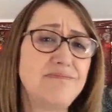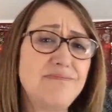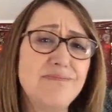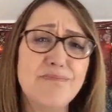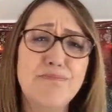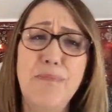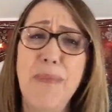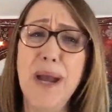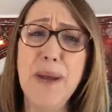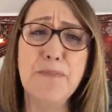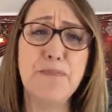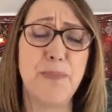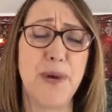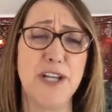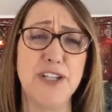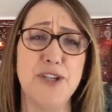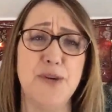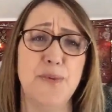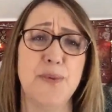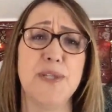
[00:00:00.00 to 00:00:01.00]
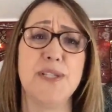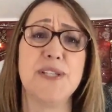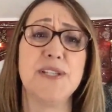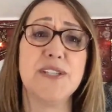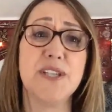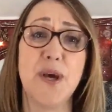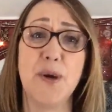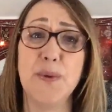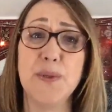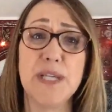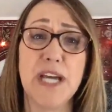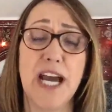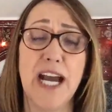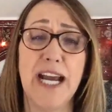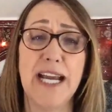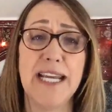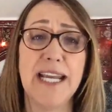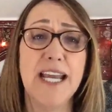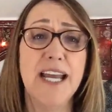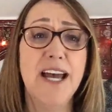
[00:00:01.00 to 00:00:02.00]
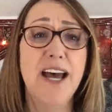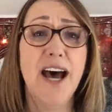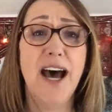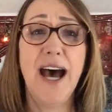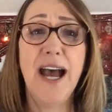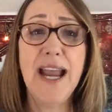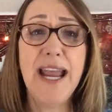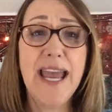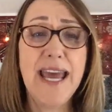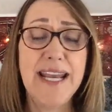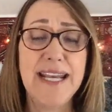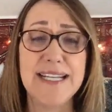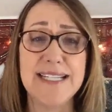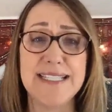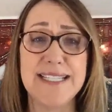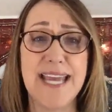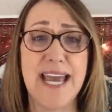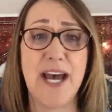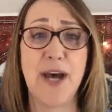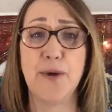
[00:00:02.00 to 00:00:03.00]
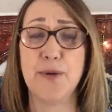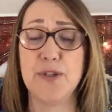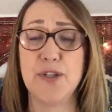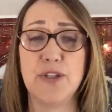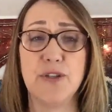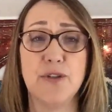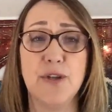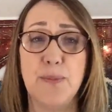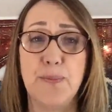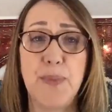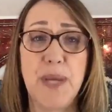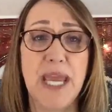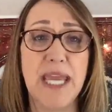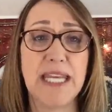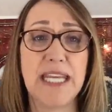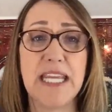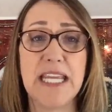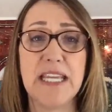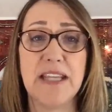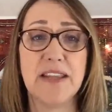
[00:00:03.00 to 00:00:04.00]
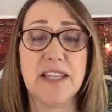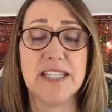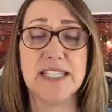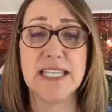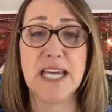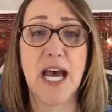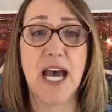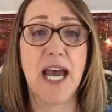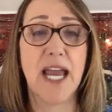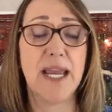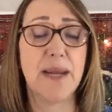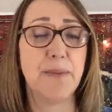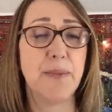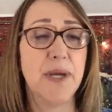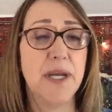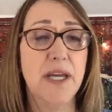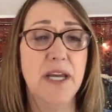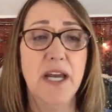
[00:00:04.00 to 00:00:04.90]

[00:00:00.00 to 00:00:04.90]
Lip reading: my budget was so tight. I had it down to the penny, the dime.